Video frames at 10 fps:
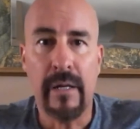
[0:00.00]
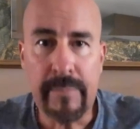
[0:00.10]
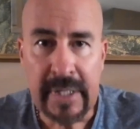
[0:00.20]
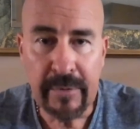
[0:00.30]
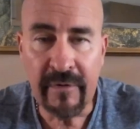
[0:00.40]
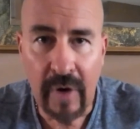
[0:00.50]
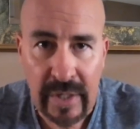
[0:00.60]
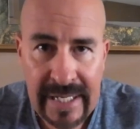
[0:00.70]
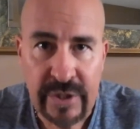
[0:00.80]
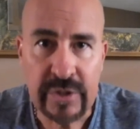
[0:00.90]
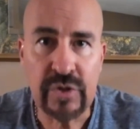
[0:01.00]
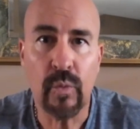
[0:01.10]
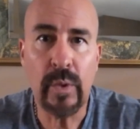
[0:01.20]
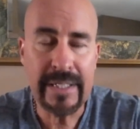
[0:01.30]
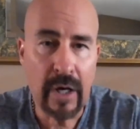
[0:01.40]
people of all ages,
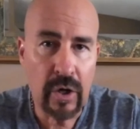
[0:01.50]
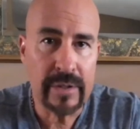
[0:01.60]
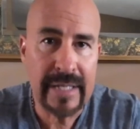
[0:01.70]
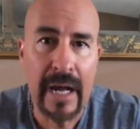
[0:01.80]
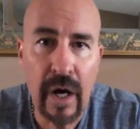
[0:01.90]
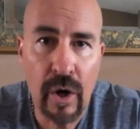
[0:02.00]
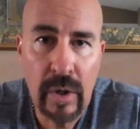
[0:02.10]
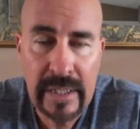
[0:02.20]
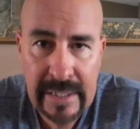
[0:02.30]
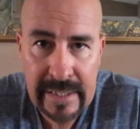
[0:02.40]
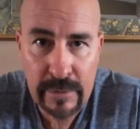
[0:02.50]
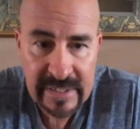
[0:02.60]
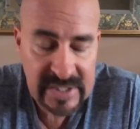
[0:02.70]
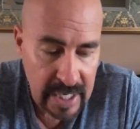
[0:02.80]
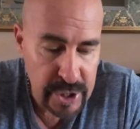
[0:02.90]
we are now in a
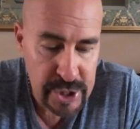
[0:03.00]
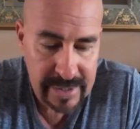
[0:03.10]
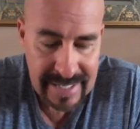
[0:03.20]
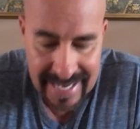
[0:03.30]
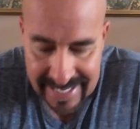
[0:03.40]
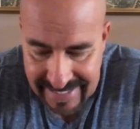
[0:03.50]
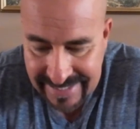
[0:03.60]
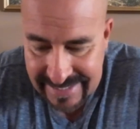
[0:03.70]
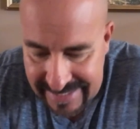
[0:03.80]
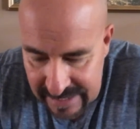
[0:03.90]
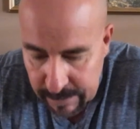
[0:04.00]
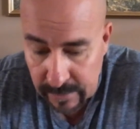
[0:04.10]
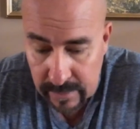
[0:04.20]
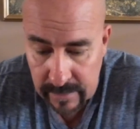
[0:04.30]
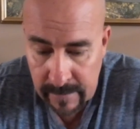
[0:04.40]
recession heading
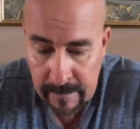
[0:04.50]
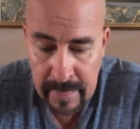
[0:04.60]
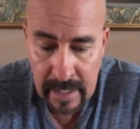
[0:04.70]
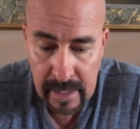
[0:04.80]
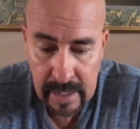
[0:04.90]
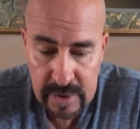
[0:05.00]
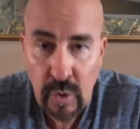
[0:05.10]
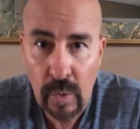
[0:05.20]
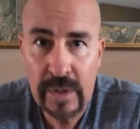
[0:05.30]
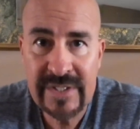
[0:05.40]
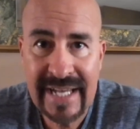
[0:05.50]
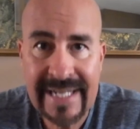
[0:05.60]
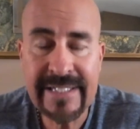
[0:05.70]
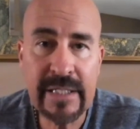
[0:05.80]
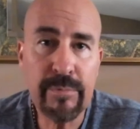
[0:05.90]
deeper towards
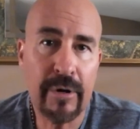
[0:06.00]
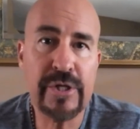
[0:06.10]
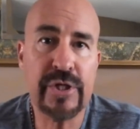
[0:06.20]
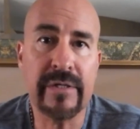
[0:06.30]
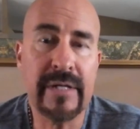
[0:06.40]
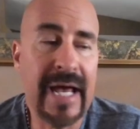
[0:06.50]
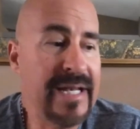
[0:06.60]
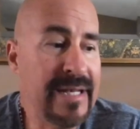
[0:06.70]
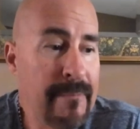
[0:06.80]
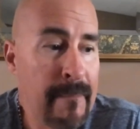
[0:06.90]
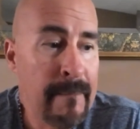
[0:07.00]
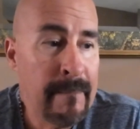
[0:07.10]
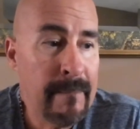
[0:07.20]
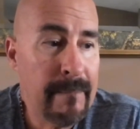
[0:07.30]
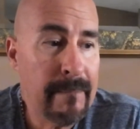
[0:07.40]
a depression. And
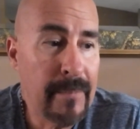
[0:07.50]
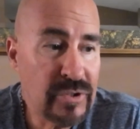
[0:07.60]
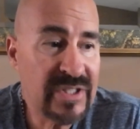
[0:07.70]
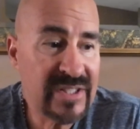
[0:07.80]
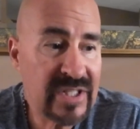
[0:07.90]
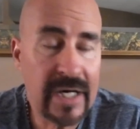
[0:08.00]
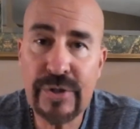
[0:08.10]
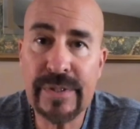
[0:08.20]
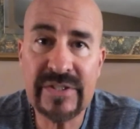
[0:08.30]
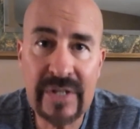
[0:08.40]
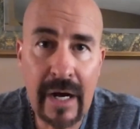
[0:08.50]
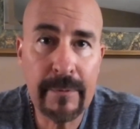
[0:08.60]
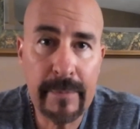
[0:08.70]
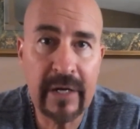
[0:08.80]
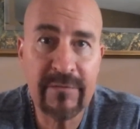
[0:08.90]
most of this country is not
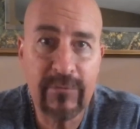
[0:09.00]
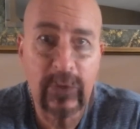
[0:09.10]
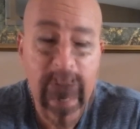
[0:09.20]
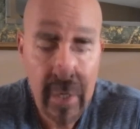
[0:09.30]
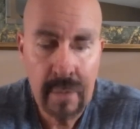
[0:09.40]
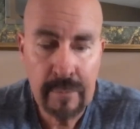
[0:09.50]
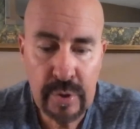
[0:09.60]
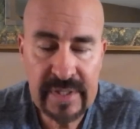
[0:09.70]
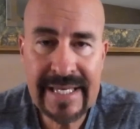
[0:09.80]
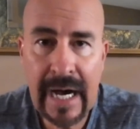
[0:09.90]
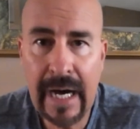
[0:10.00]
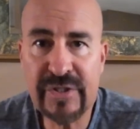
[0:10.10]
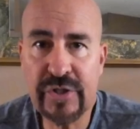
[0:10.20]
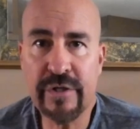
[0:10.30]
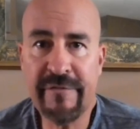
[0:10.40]
prepared for it. Put the
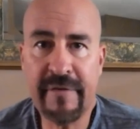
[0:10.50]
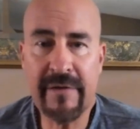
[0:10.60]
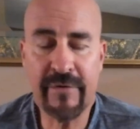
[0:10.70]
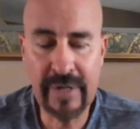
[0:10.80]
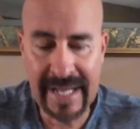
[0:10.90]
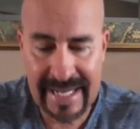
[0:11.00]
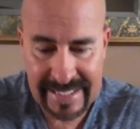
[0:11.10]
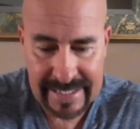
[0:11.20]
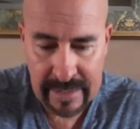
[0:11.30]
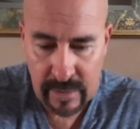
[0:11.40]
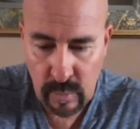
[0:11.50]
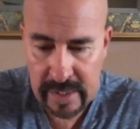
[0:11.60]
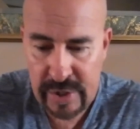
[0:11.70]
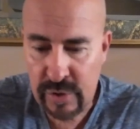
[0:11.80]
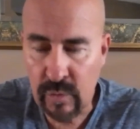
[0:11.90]
odds in your favor any
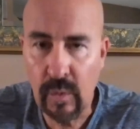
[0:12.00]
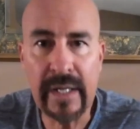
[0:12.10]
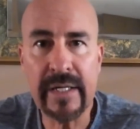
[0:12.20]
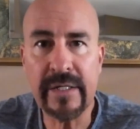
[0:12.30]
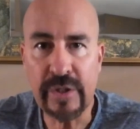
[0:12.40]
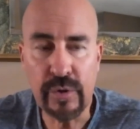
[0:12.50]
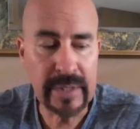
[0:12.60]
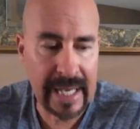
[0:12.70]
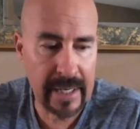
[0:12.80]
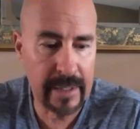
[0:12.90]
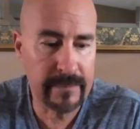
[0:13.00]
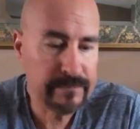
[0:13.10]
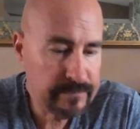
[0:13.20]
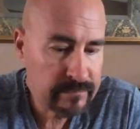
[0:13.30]
which way you can.